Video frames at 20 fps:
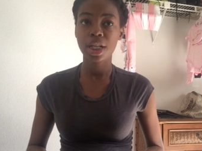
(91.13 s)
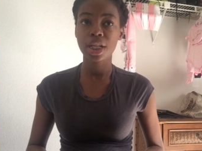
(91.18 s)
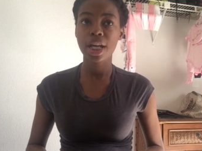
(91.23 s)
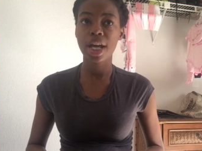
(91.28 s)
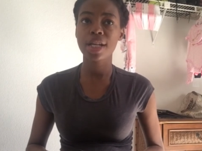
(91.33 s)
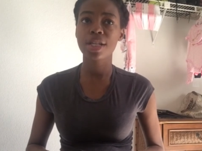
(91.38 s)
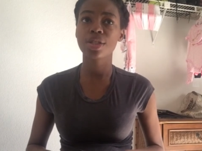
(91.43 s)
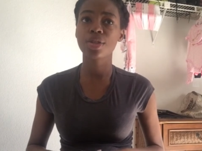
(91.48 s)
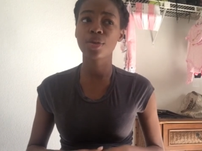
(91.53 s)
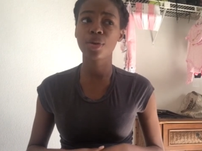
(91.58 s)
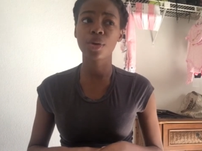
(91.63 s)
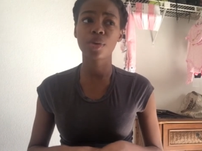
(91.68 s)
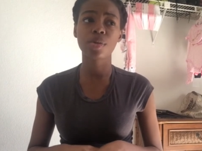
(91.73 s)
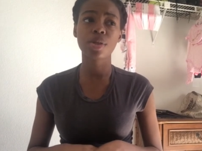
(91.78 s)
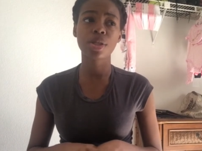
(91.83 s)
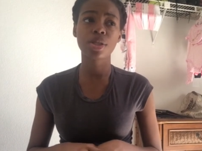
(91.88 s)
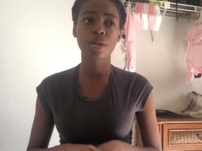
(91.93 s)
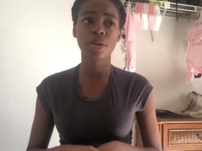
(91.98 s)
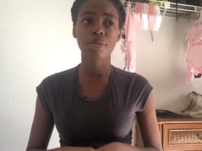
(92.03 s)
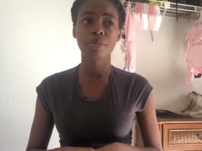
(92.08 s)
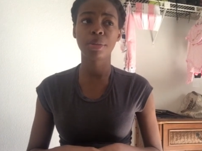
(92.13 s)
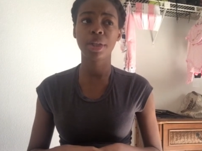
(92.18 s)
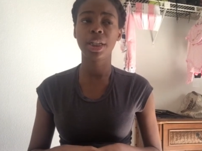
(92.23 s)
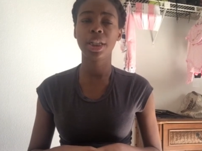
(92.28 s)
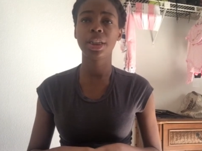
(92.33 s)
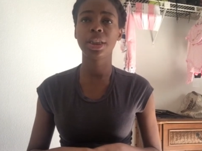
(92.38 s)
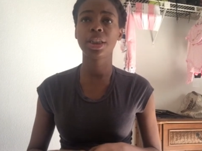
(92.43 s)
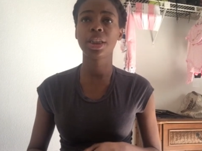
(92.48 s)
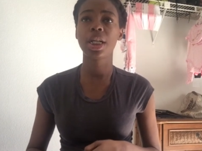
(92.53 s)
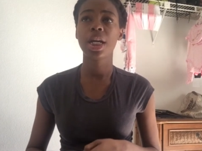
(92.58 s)
has grown so
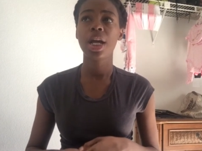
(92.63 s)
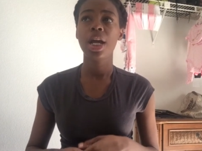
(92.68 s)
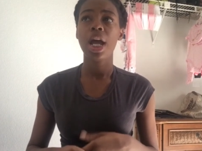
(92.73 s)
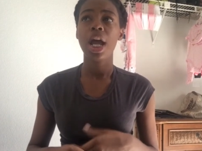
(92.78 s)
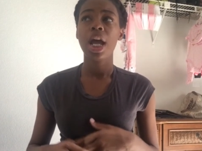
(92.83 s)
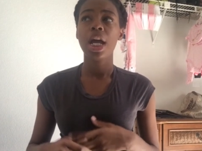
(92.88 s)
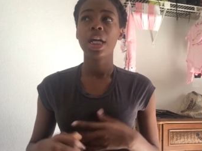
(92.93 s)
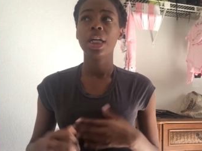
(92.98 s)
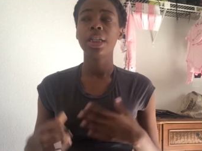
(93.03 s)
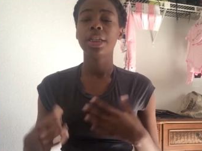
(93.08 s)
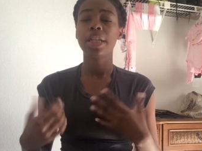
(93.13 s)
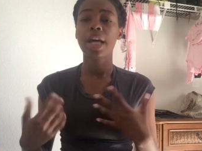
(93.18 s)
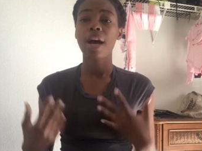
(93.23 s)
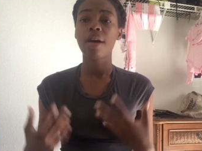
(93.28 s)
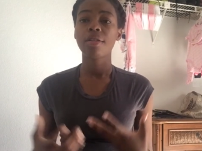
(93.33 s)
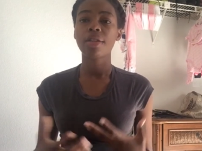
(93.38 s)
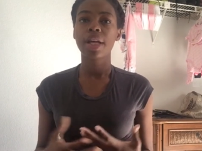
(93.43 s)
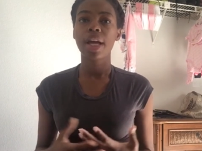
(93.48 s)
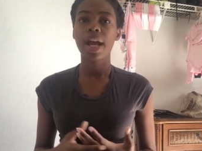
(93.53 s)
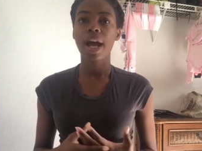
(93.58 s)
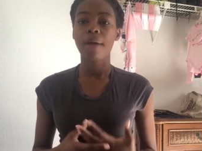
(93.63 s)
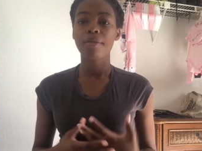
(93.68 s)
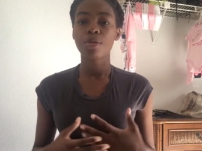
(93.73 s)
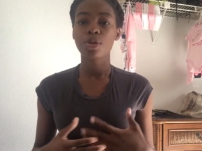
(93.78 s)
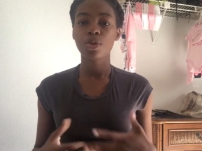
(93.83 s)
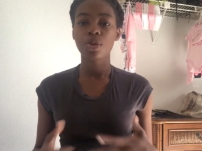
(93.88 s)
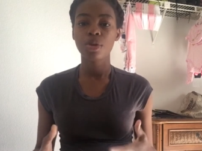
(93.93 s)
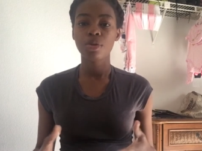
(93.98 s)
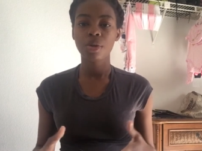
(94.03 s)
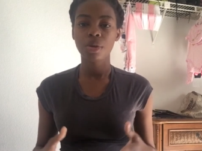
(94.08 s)
much now that i'm
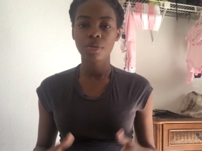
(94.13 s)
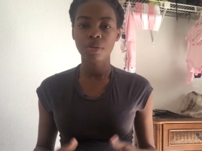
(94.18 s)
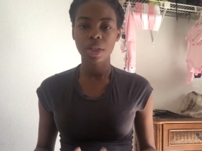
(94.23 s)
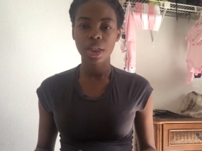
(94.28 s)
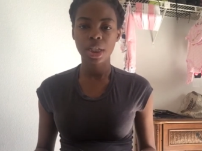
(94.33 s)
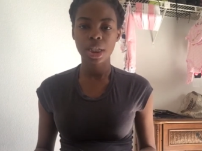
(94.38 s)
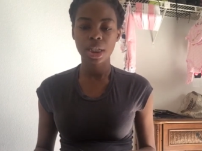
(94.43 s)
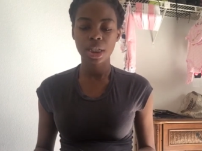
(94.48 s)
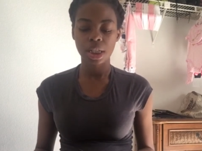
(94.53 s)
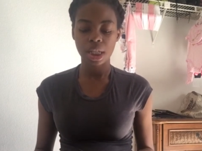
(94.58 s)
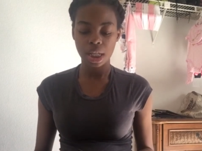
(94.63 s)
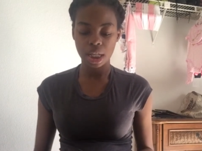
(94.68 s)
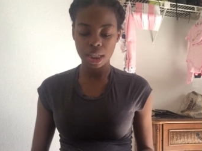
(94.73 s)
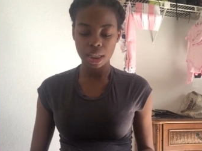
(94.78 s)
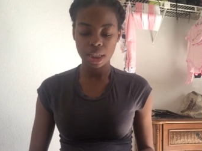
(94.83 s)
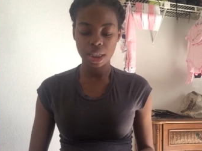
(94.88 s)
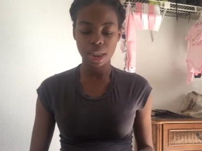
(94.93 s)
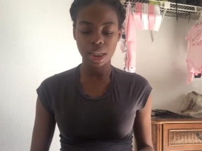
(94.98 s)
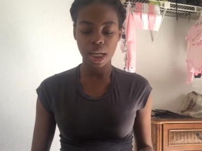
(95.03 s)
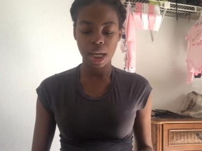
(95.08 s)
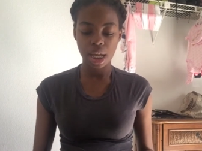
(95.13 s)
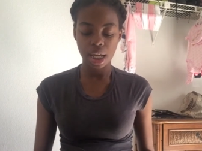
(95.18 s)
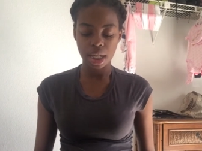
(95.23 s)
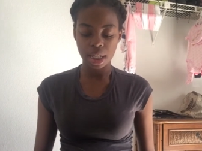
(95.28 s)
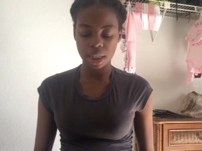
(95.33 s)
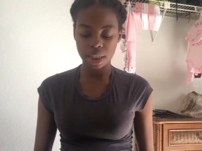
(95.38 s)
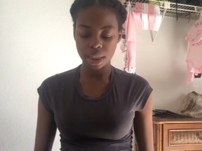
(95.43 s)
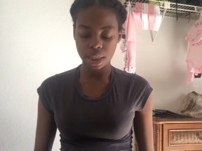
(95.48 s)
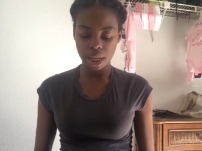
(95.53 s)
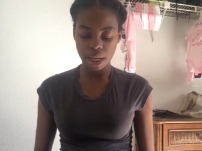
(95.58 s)
21 weeks it
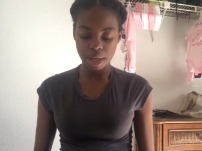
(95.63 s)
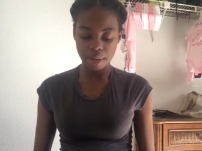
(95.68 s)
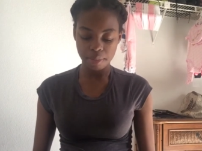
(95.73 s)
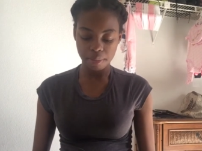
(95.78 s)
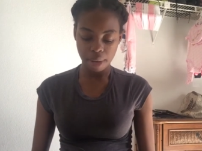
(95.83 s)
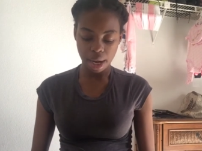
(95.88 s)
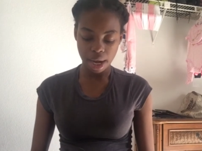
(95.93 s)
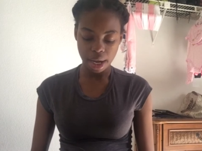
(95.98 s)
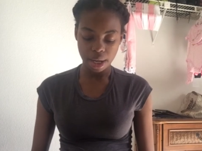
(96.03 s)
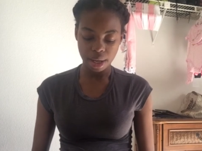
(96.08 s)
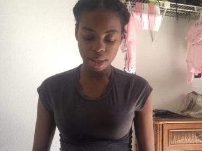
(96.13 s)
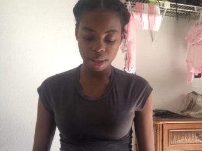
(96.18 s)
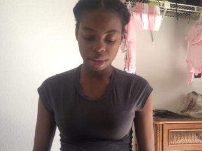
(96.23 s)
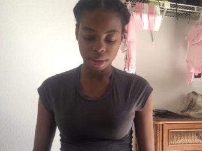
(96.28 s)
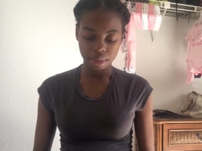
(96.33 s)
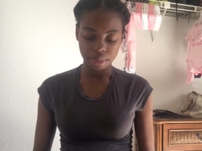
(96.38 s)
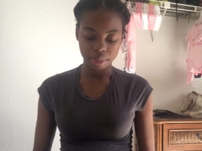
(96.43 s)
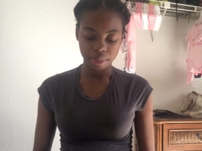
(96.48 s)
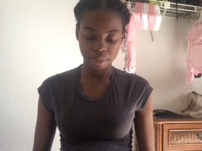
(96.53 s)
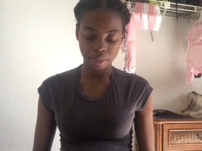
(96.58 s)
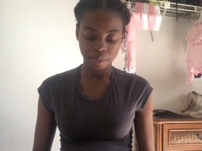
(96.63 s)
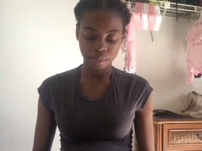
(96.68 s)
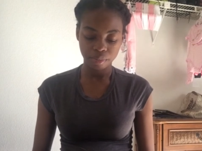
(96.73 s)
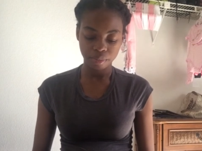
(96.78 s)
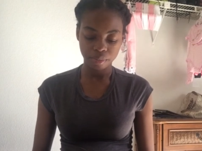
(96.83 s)
says in my um